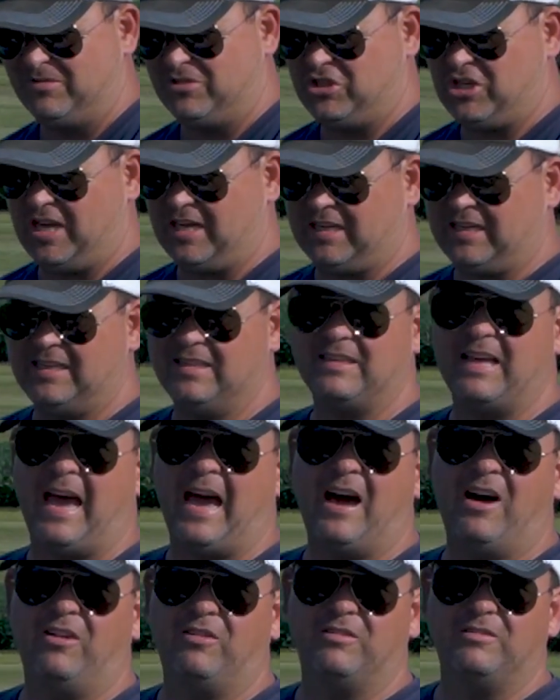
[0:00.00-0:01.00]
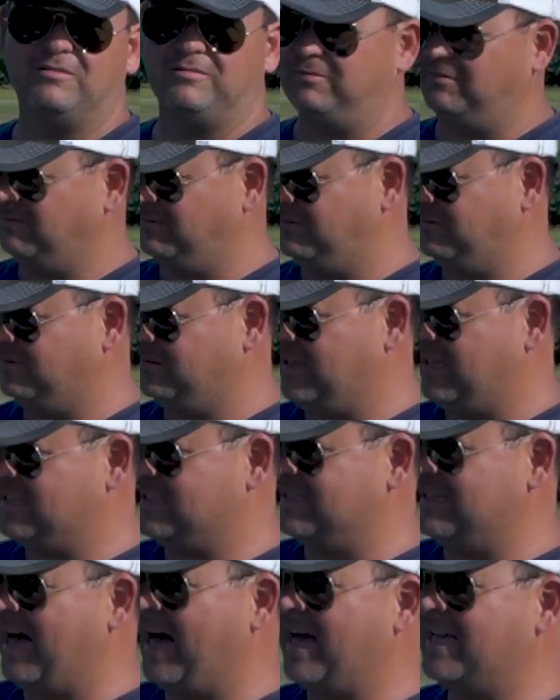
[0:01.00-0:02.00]
check it out.
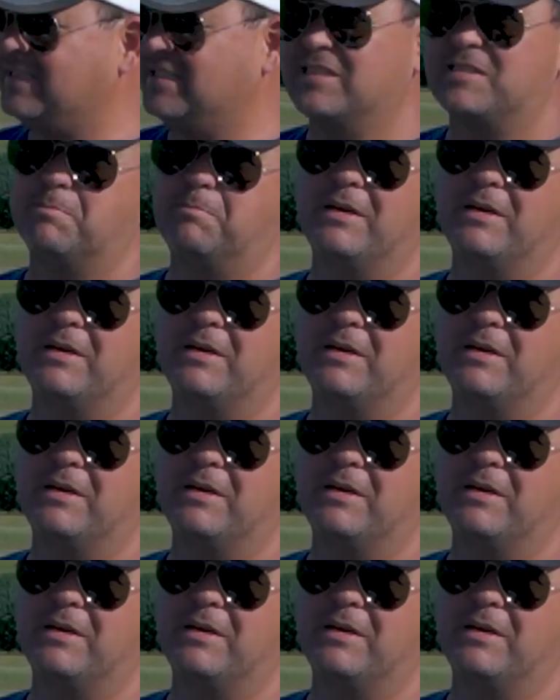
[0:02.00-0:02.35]
It's nice, it's